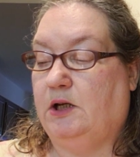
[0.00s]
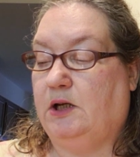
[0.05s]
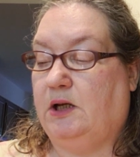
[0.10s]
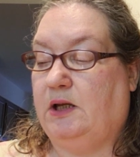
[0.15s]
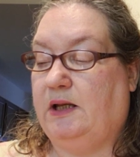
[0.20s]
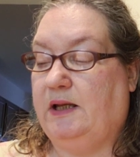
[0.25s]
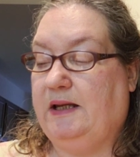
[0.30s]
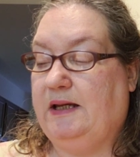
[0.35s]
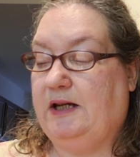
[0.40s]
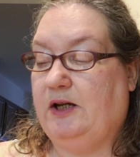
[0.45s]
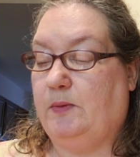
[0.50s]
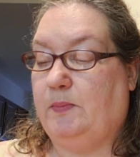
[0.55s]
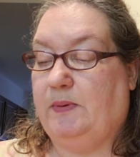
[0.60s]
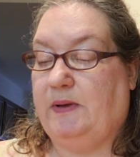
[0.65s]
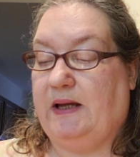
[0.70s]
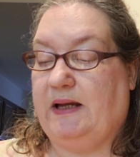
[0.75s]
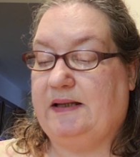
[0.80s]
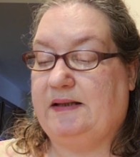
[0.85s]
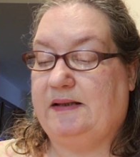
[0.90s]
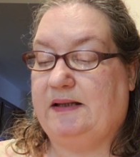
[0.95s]
Clear
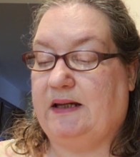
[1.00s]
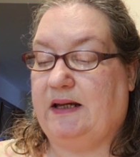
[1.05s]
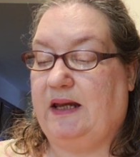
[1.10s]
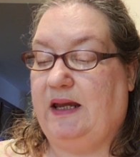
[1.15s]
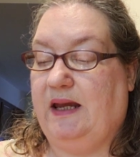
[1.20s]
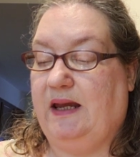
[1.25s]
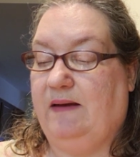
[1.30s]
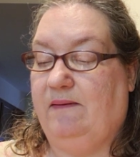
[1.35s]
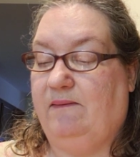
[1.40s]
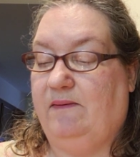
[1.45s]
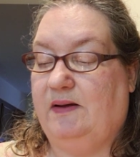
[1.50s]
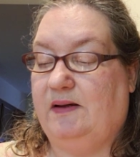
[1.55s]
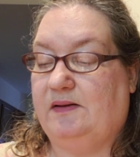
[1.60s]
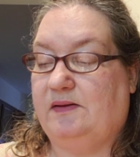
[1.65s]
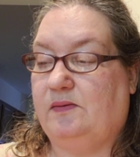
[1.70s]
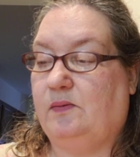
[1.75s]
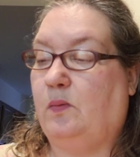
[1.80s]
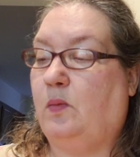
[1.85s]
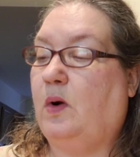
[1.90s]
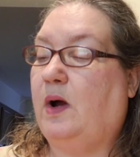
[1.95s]
plastic
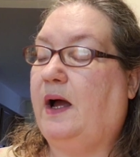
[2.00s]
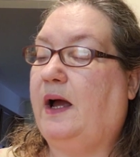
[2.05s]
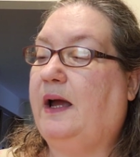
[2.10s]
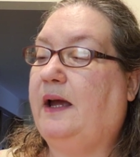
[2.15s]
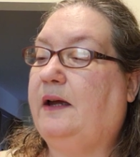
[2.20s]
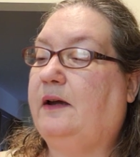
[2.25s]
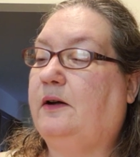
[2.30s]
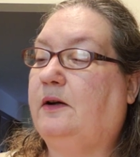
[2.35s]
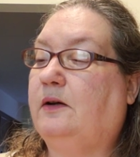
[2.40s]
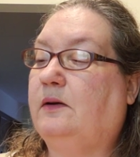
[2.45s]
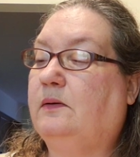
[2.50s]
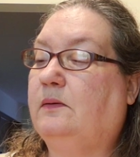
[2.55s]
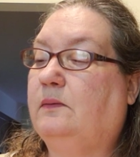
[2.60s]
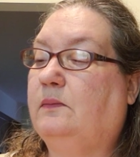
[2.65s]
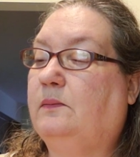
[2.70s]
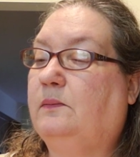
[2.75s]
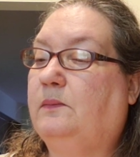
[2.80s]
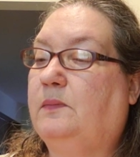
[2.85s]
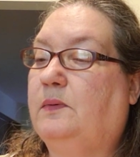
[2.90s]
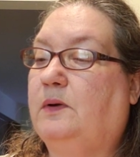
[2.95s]
canvas, wire.
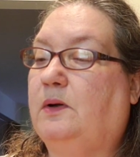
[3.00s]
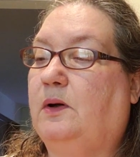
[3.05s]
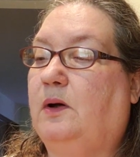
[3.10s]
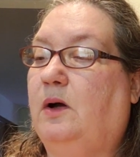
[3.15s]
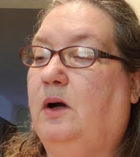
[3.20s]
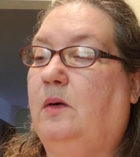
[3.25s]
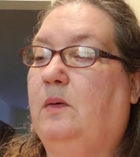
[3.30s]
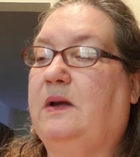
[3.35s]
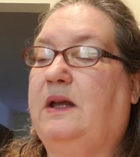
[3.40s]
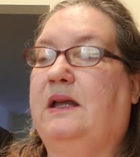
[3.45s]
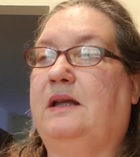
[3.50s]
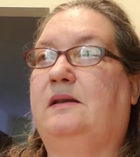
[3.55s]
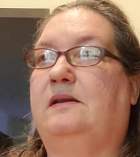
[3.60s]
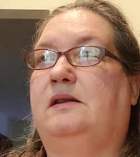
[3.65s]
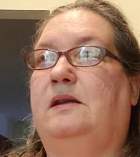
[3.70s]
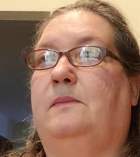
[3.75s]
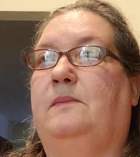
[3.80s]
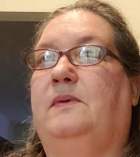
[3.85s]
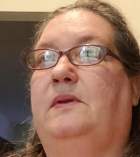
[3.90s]
Oh, we're getting some